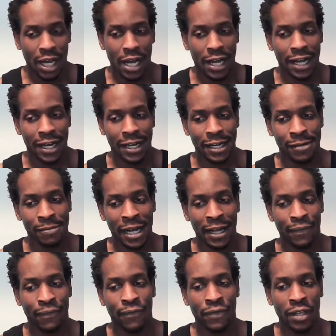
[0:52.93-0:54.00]
I
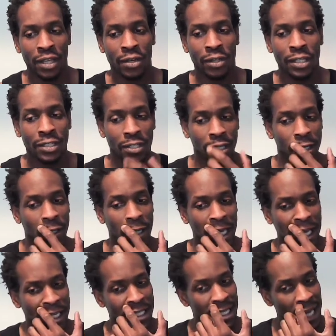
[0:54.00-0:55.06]
feel as though
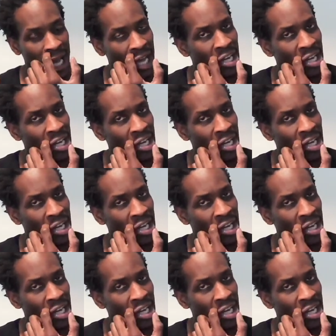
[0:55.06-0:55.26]
he's not